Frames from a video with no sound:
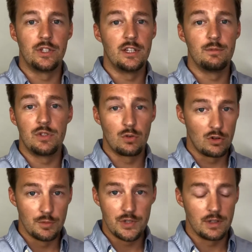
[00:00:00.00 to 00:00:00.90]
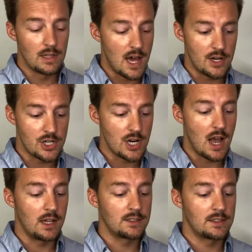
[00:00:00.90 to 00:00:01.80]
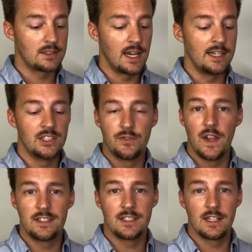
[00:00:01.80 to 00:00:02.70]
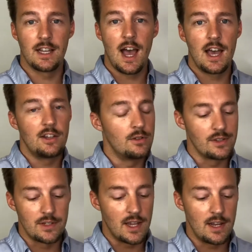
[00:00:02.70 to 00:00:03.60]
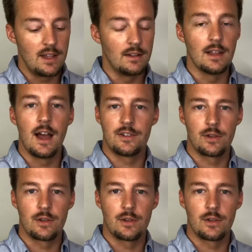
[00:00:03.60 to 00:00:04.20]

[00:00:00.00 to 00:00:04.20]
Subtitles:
He absorbs a lot of shots, and he's facing a guy who doesn't get hit a lot.